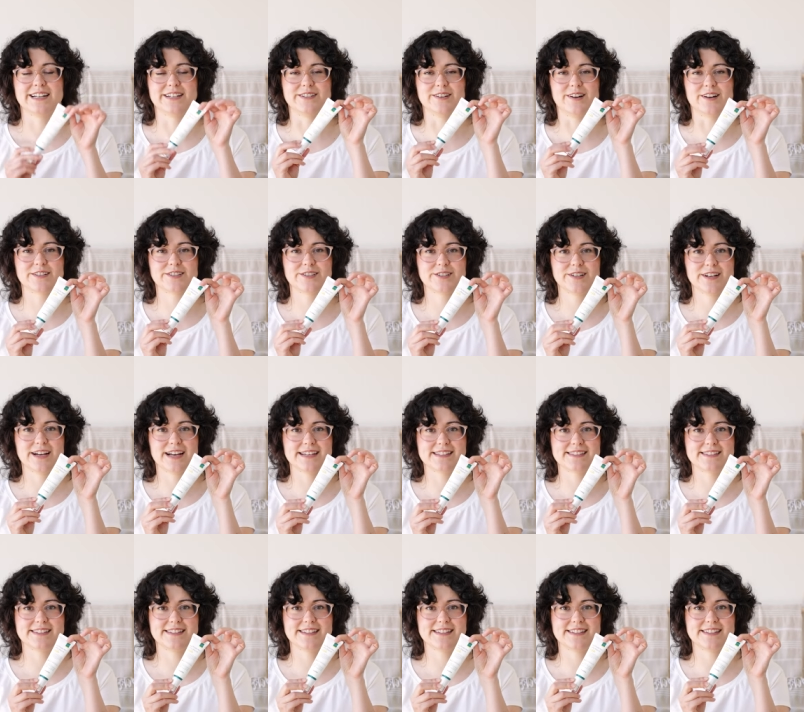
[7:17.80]
Dr.
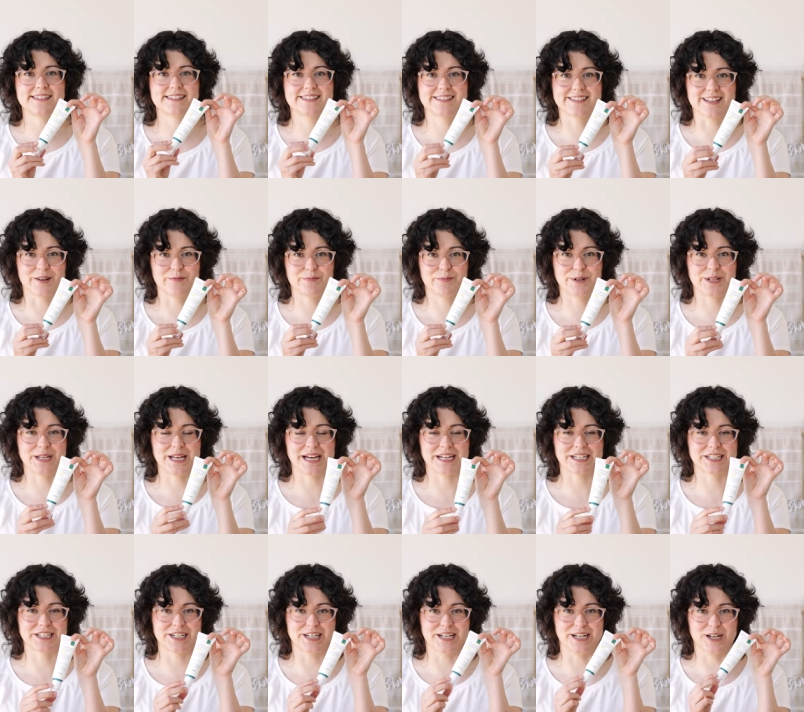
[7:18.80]
Esthé's Sun
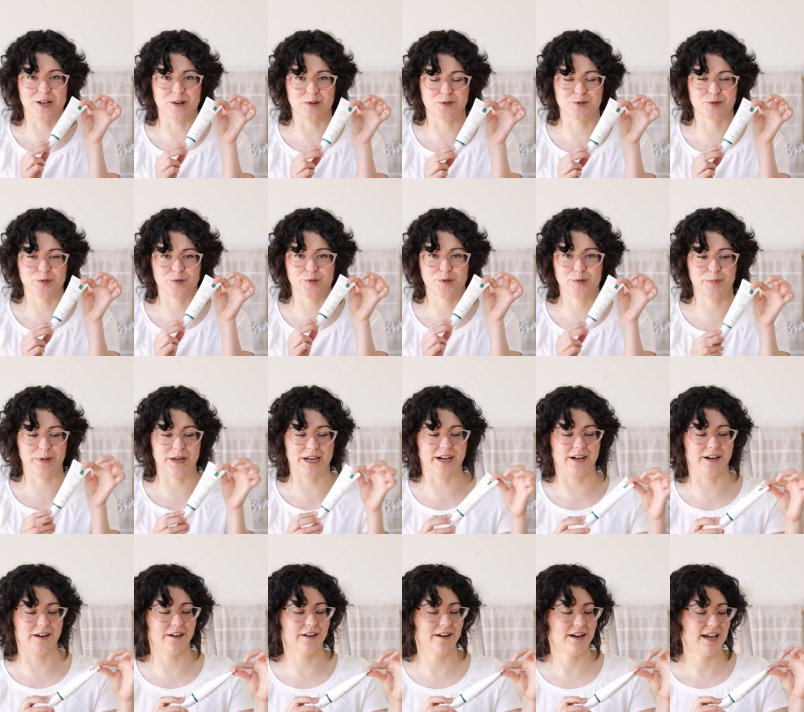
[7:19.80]
Protection Ultra
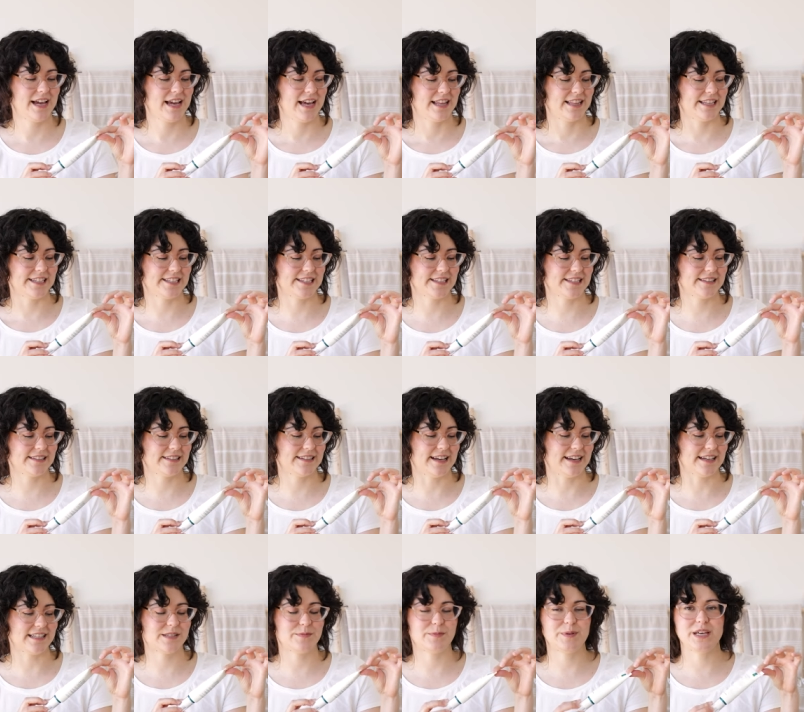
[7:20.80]
Repair. This is an
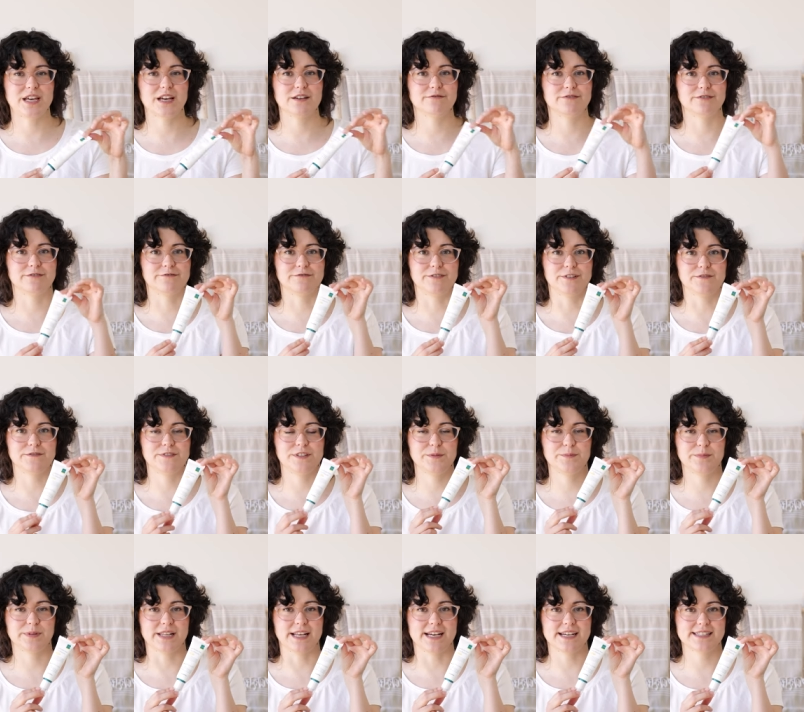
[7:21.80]
SPF of 50
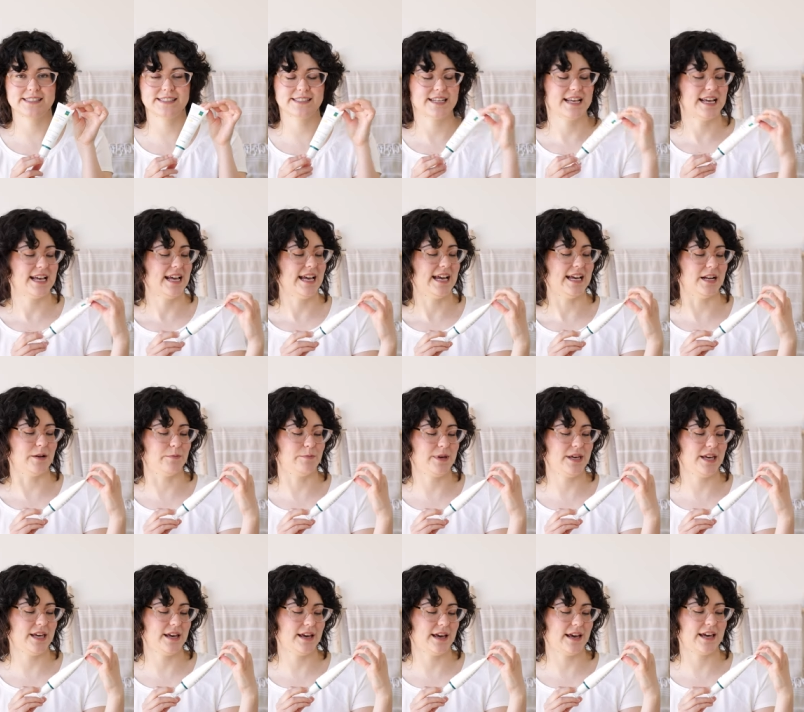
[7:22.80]
plus and a
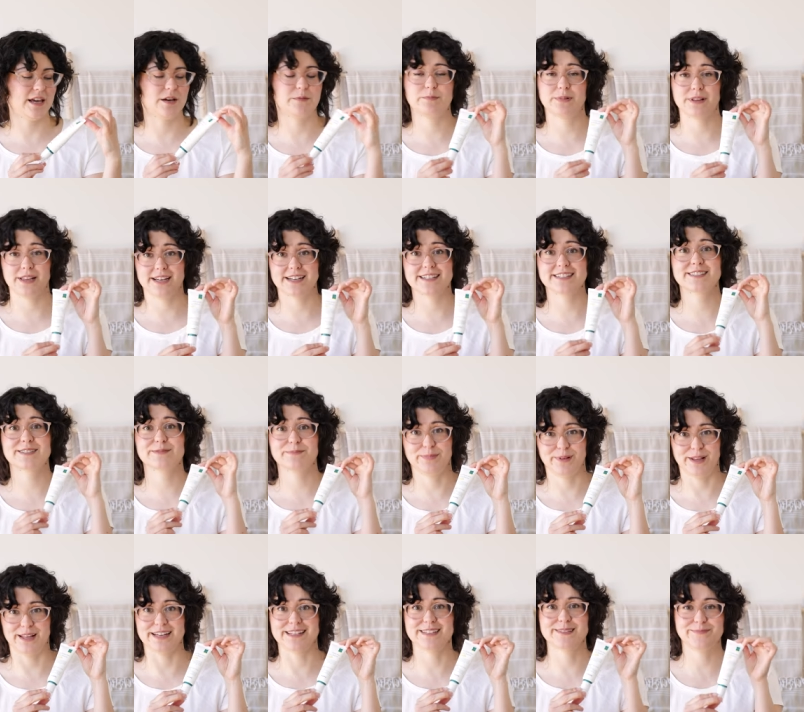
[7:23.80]
PA plus
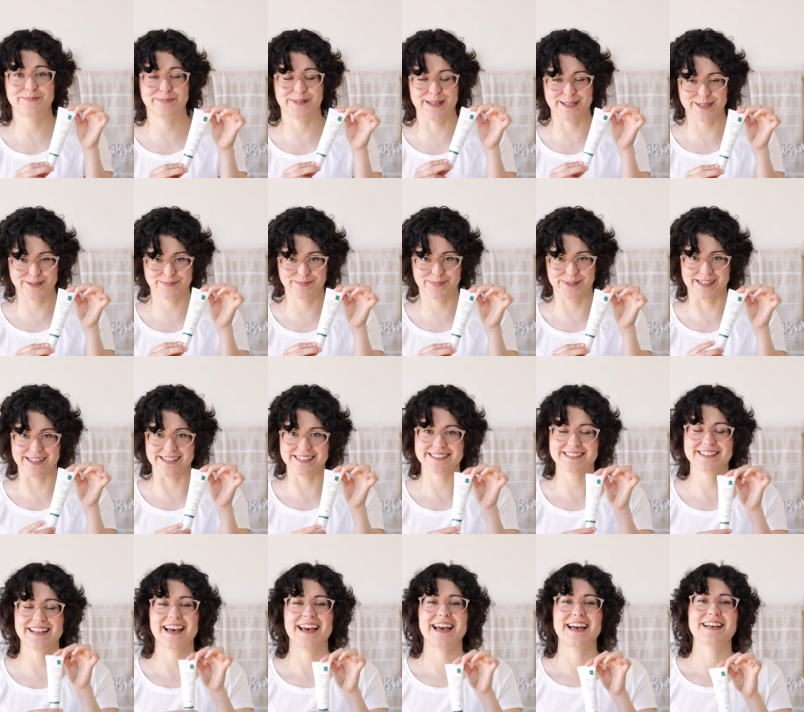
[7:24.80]
plus plus
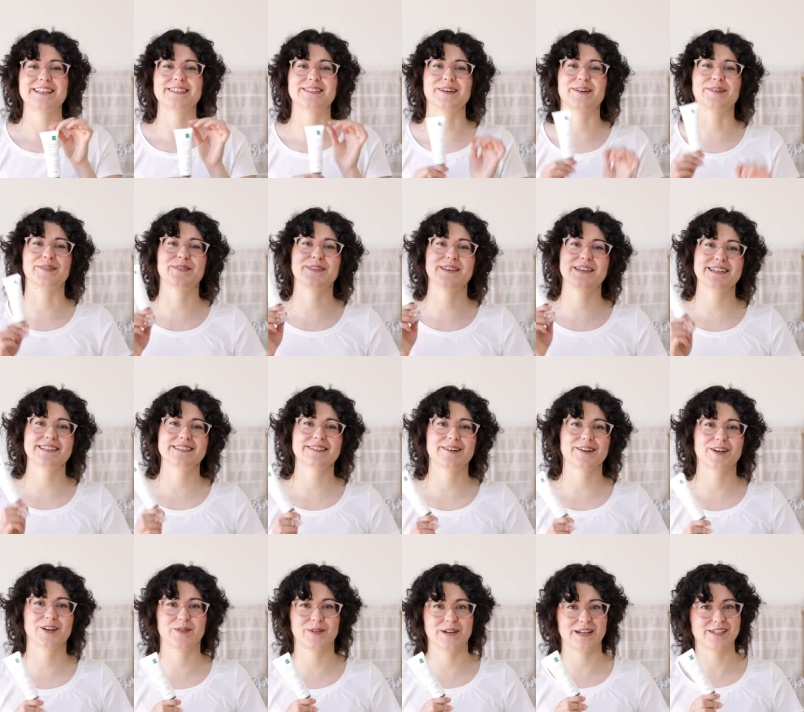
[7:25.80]
plus. So these
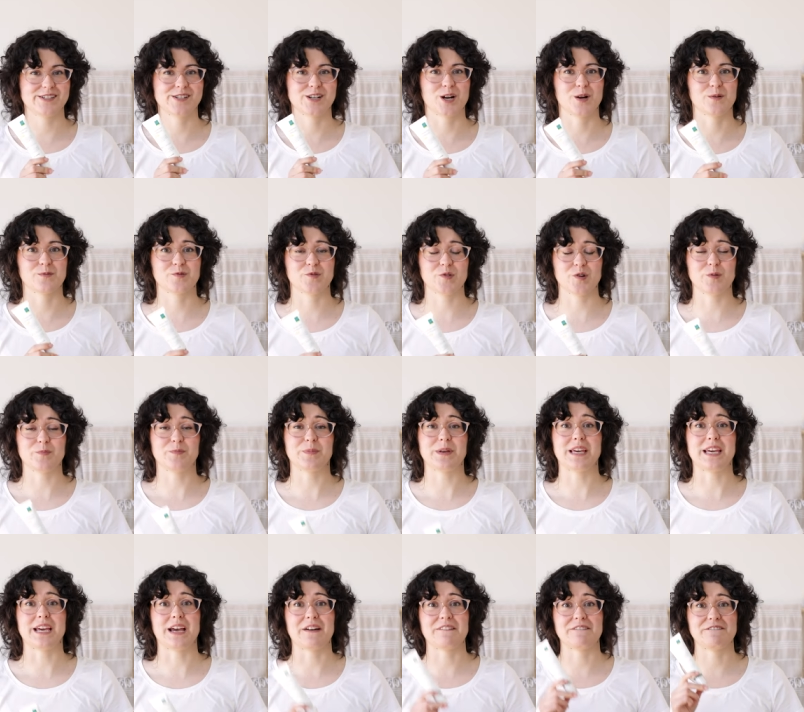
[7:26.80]
are Korean terms for it
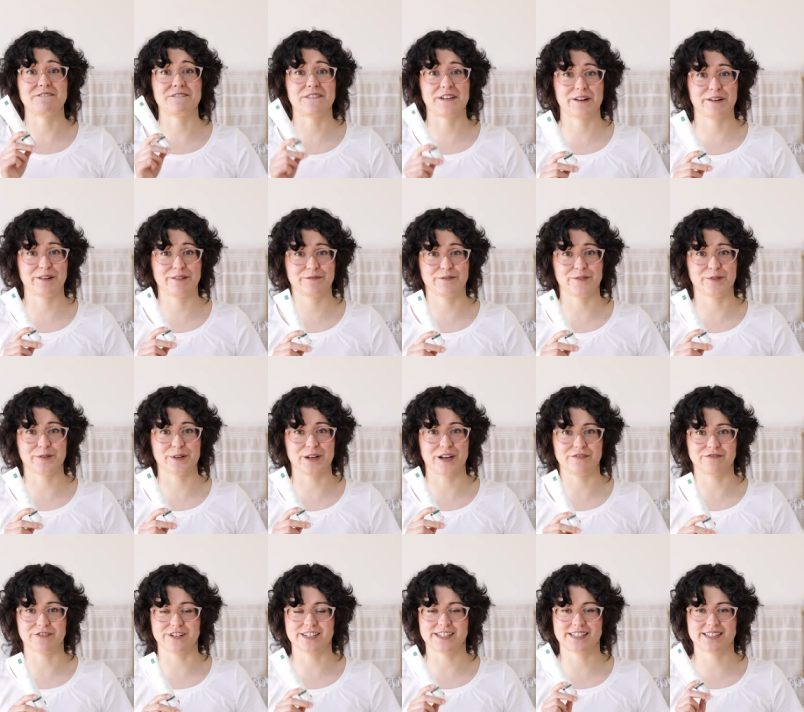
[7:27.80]
being very full
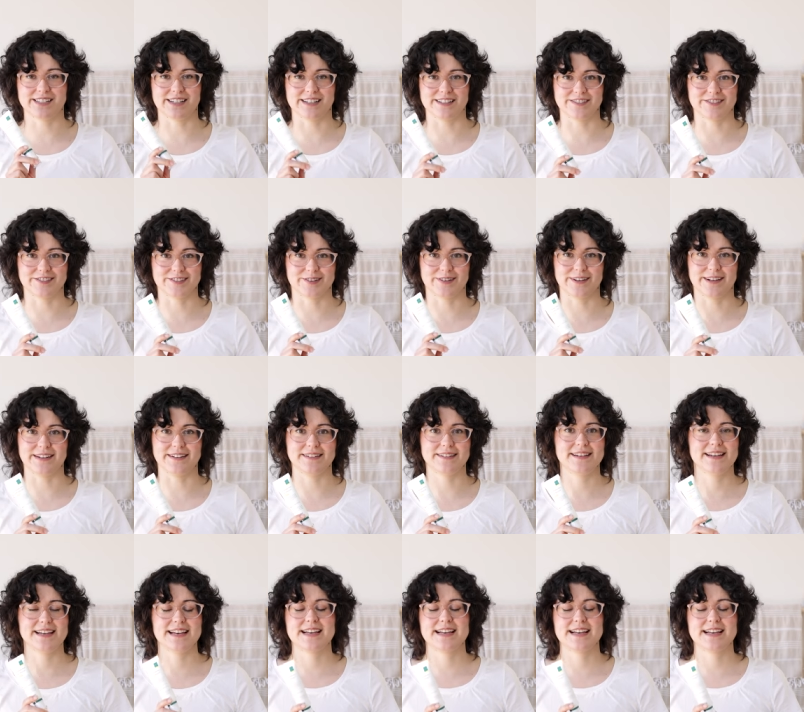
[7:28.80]
coverage sunscreen.